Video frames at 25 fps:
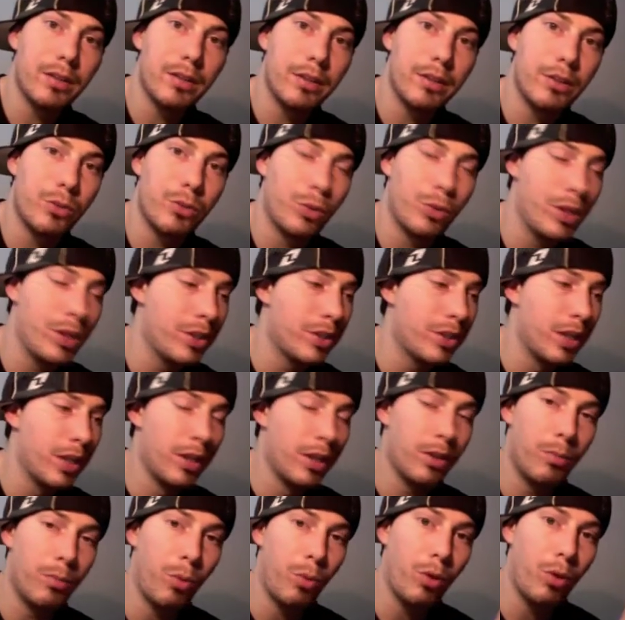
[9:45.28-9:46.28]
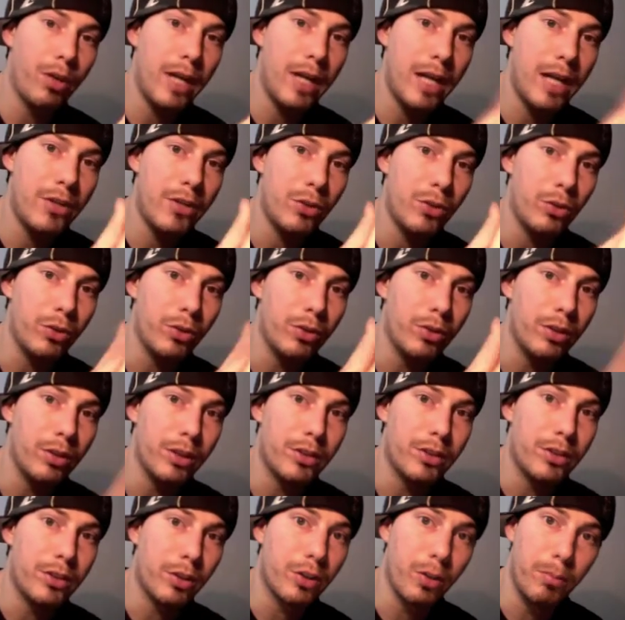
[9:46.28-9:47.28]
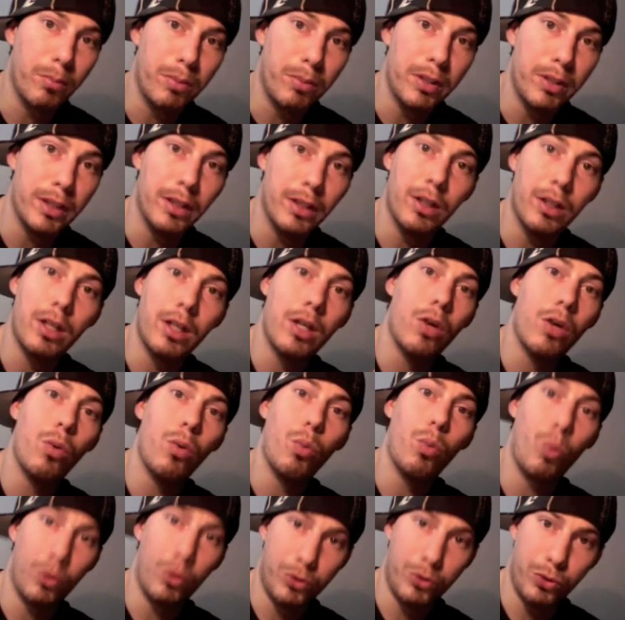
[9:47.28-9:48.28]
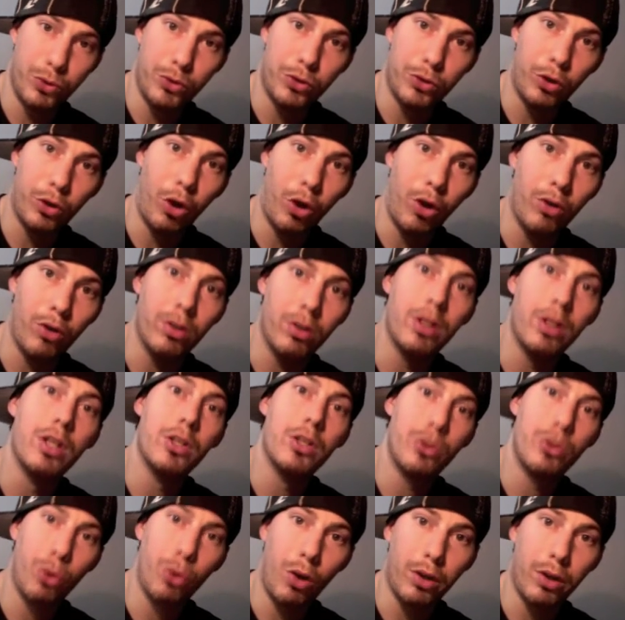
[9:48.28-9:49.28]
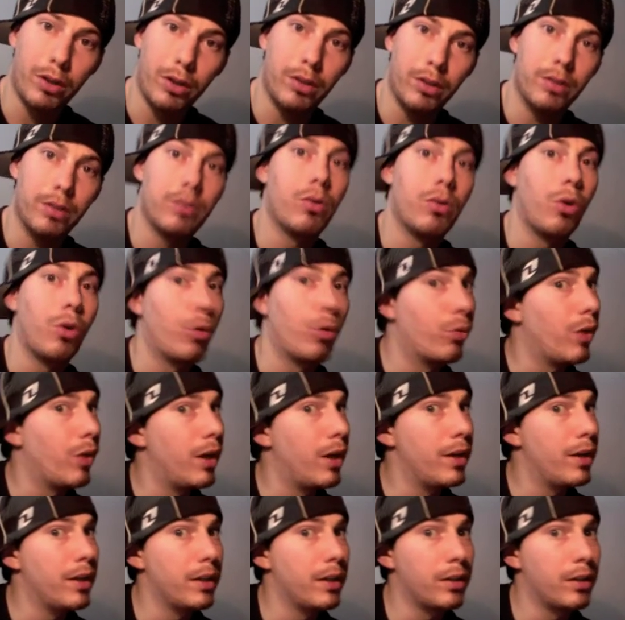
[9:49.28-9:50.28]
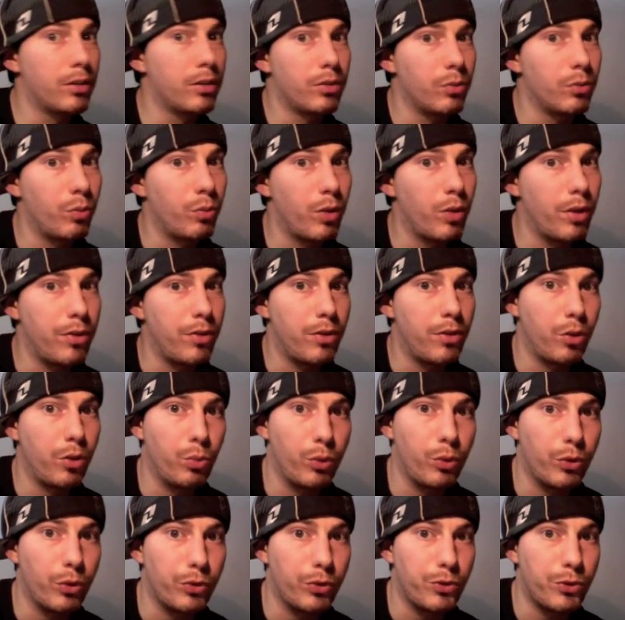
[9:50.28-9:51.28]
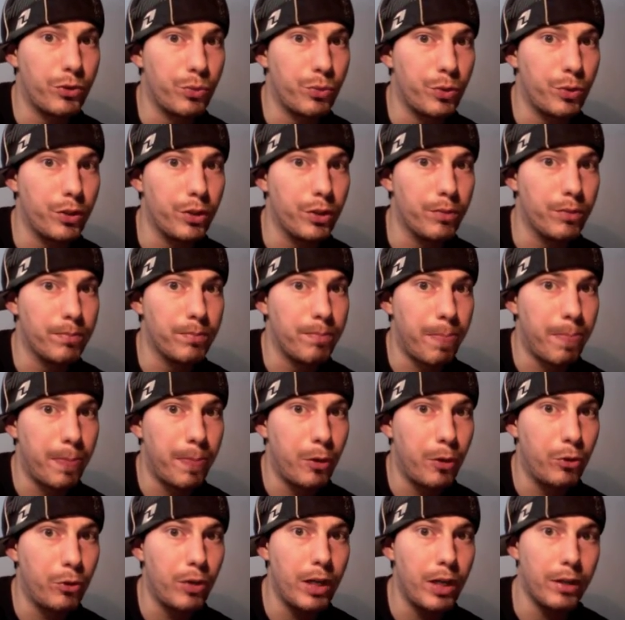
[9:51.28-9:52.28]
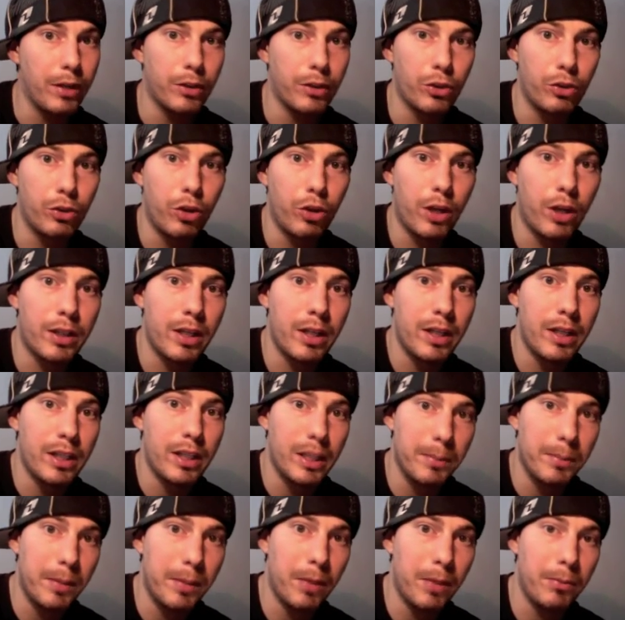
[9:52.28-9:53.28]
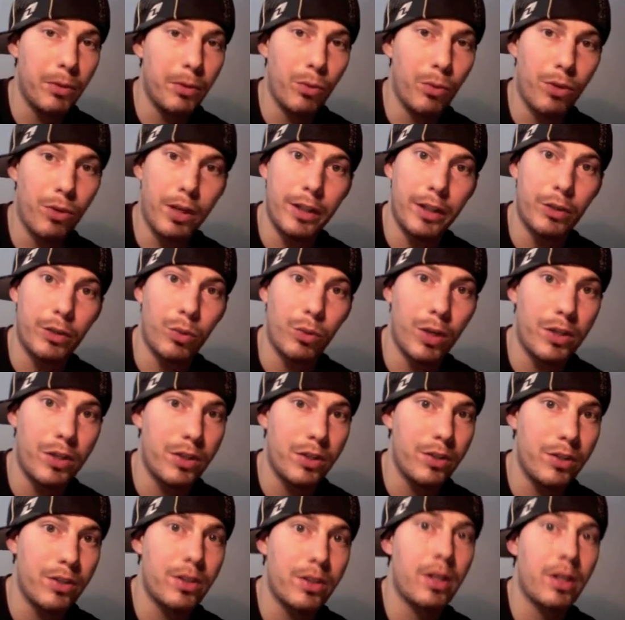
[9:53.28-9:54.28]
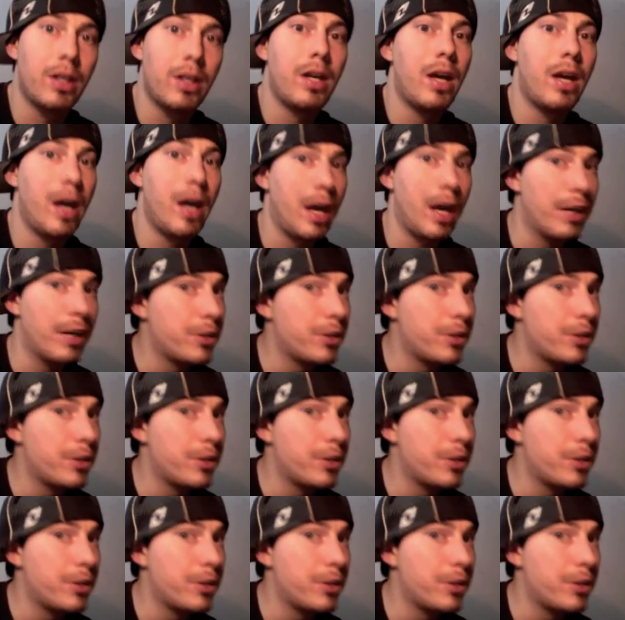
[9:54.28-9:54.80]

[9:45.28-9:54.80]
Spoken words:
in Swedish, the more natural it's going to be once you start talking or writing with a real Swede. Alright, good luck. Email me with any questions at